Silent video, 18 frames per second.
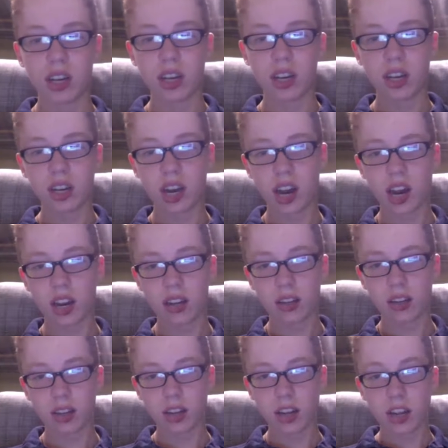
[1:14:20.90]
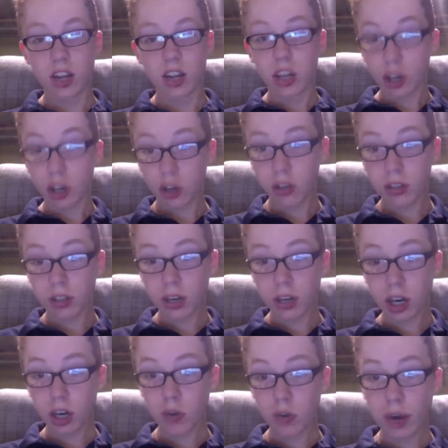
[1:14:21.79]
Damn.
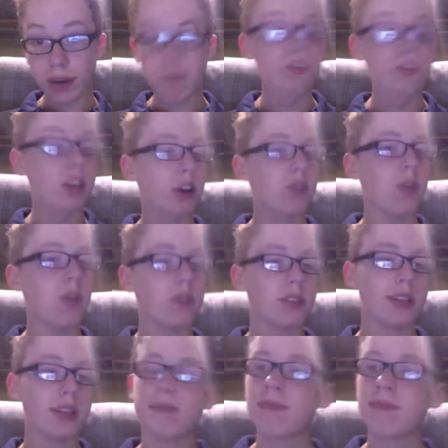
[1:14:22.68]
Great. Go to row 6.